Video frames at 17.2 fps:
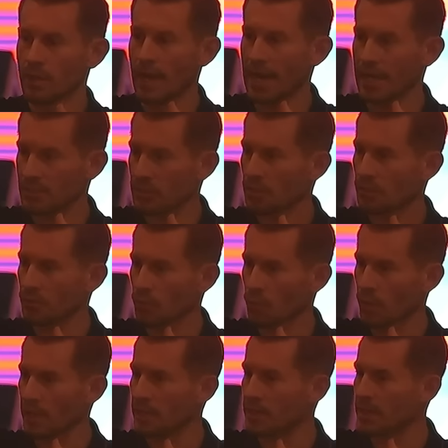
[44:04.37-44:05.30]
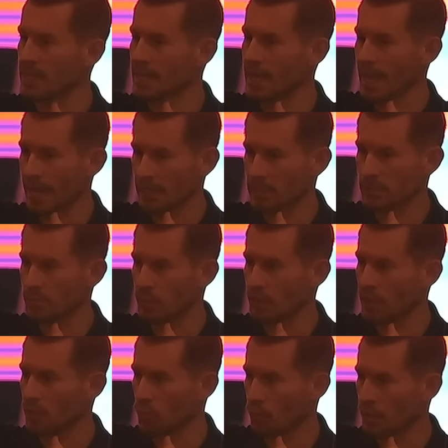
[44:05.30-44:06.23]
as an authority, the
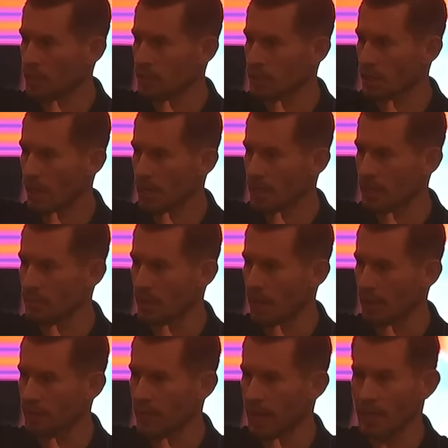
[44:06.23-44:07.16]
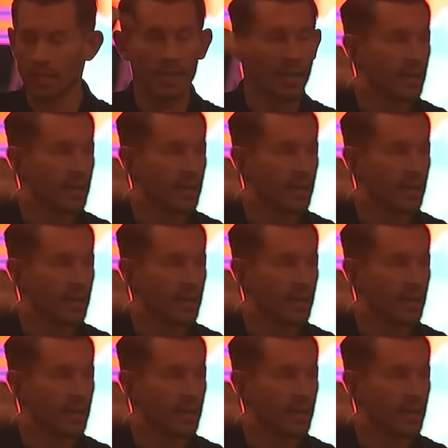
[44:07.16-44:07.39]
expert in what you're talking about that.